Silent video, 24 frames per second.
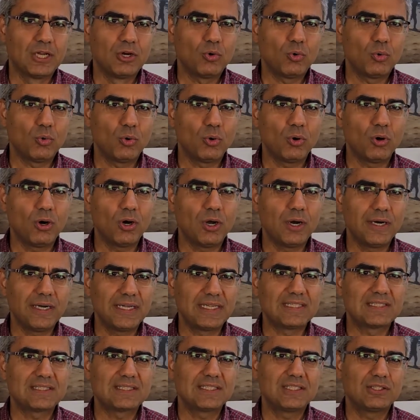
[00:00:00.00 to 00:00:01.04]
Or
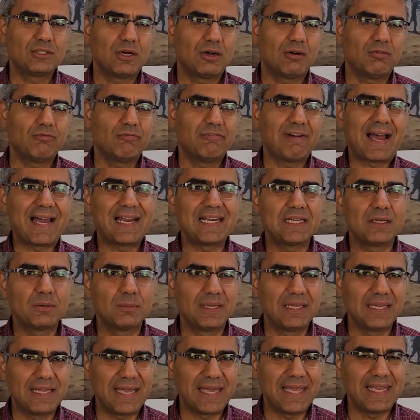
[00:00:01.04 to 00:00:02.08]
instead of
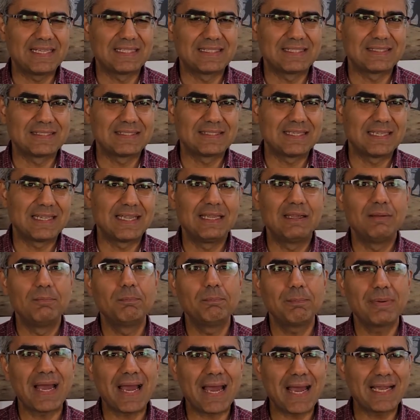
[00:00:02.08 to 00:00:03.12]
variable x
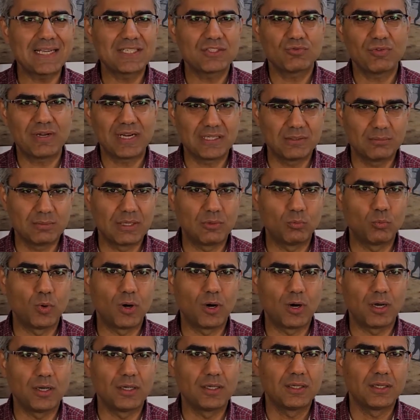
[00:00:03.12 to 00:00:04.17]
impacts variable y,